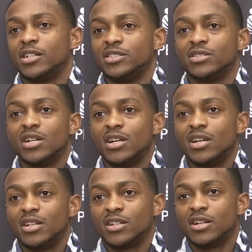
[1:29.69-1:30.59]
He's
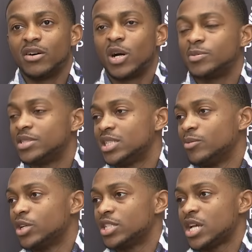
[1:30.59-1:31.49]
you know helped the
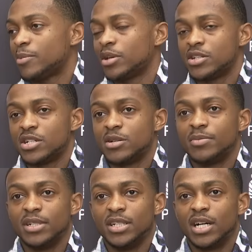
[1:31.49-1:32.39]
team win a
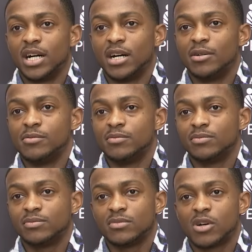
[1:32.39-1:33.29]
championship, and um,
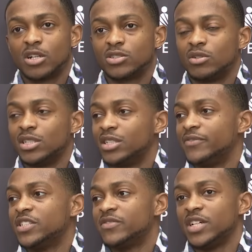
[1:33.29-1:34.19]
also on the
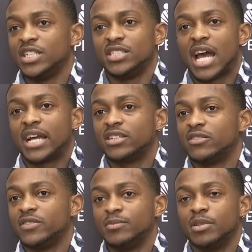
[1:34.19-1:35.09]
defensive end, he's
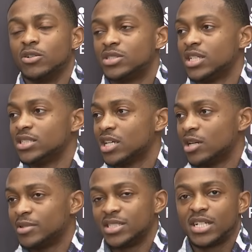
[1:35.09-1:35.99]
active. He blows things
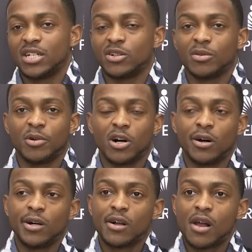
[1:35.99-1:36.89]
up, gets his hand on the
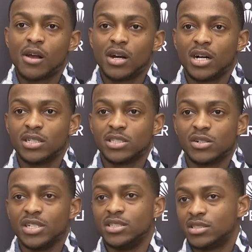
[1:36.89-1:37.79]
ball. Uh, so
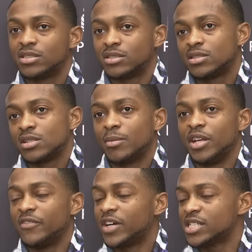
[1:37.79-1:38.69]
he's I mean,
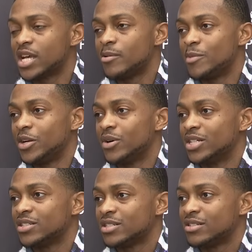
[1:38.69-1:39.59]
he affects the game in many ways.